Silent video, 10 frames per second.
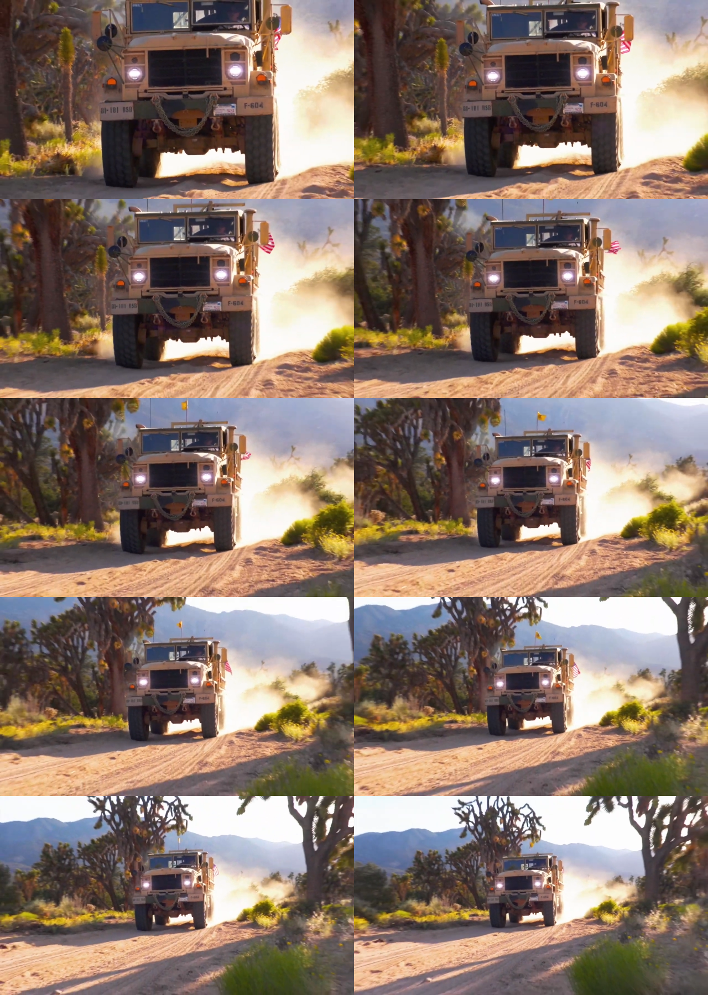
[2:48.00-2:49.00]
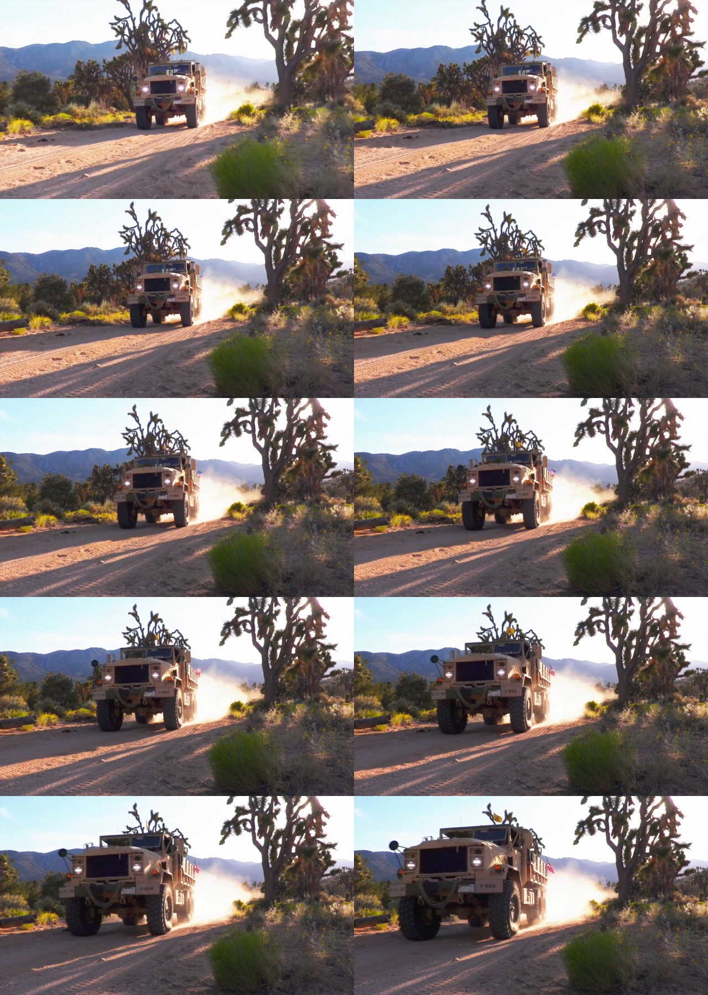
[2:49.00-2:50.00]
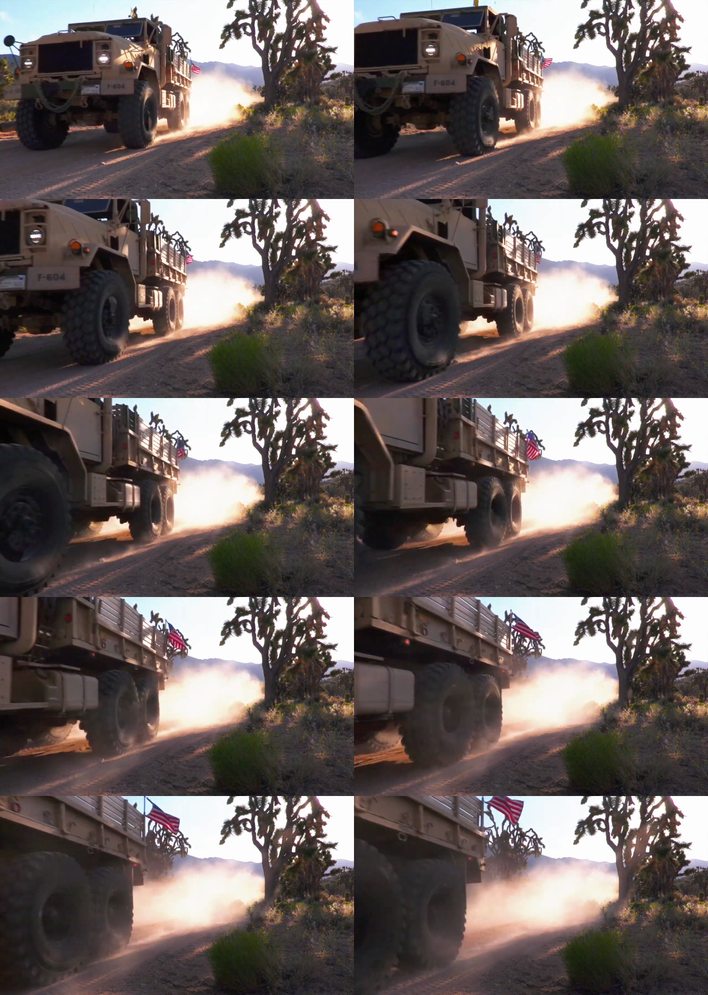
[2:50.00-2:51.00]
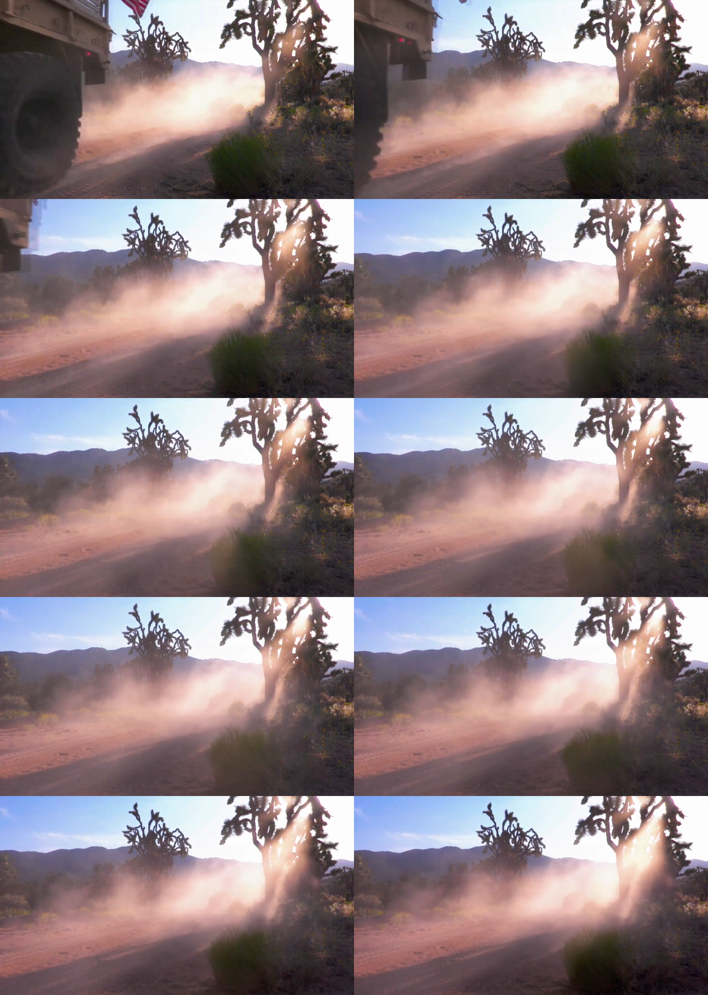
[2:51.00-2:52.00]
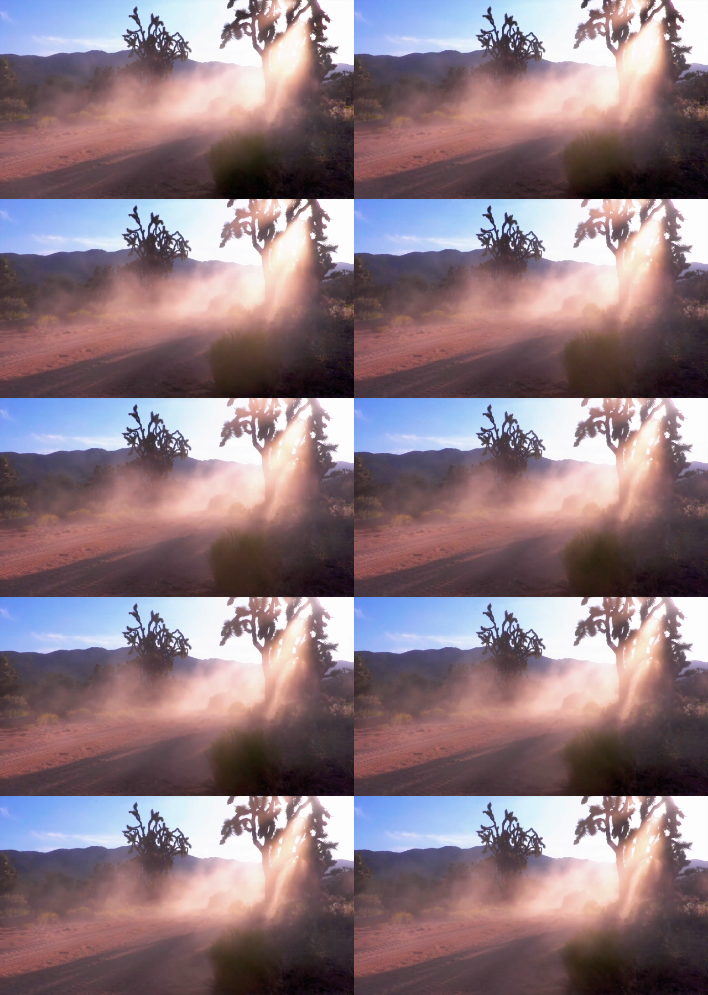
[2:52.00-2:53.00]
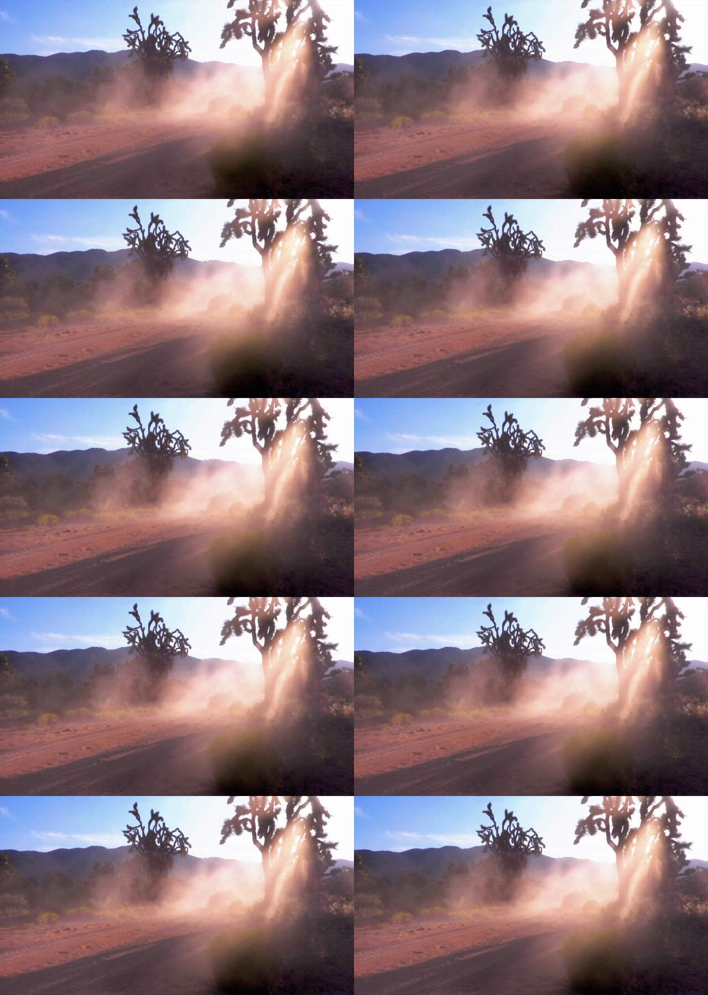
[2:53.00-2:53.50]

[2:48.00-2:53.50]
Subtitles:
No face is visible, so there are no lips to read.